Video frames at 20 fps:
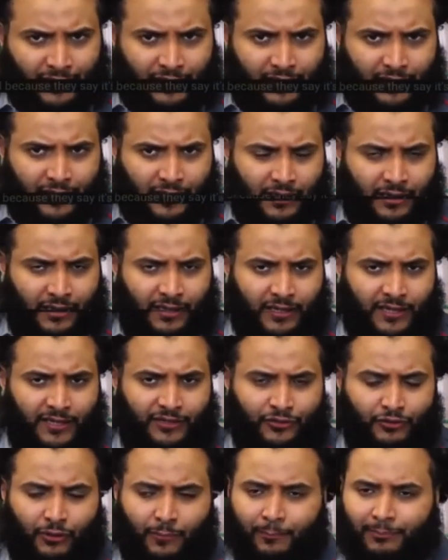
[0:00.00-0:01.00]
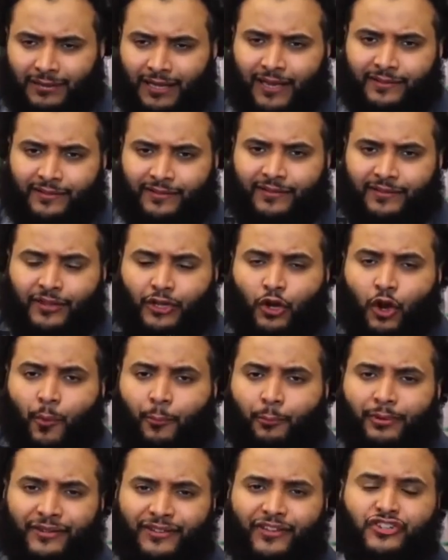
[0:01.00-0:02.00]
Uh, it's not blood. The
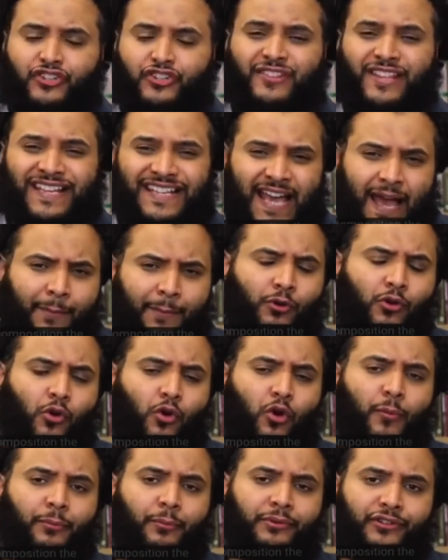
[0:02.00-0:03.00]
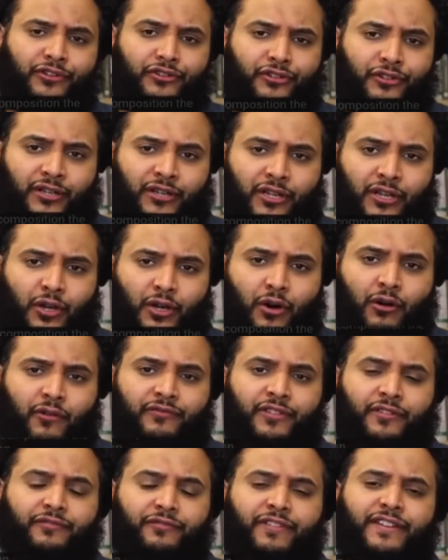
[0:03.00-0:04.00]
composition, the chemical composition of the
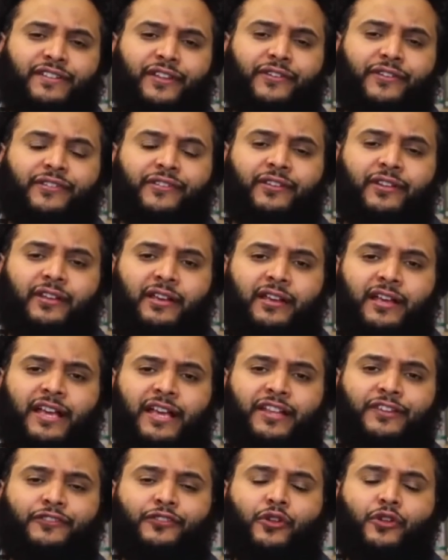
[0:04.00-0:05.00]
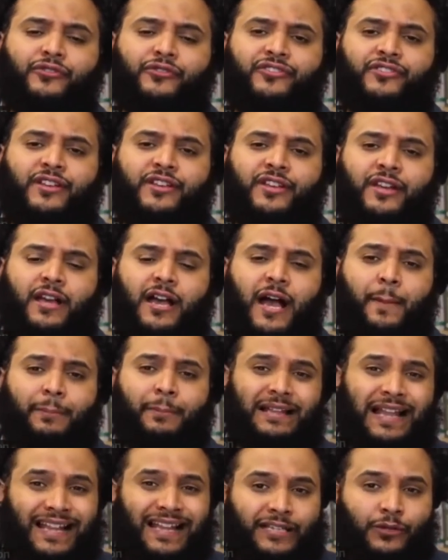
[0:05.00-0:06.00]
fetus is not a
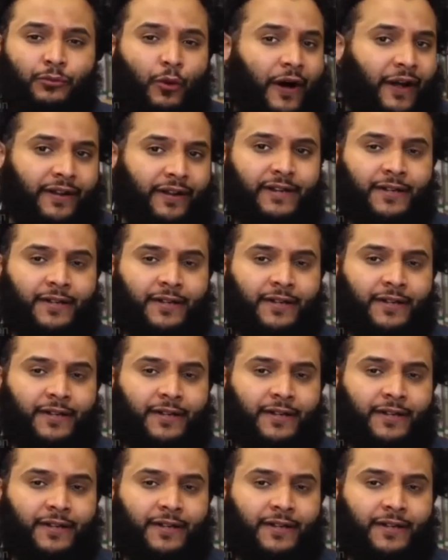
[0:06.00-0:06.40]
bloody one.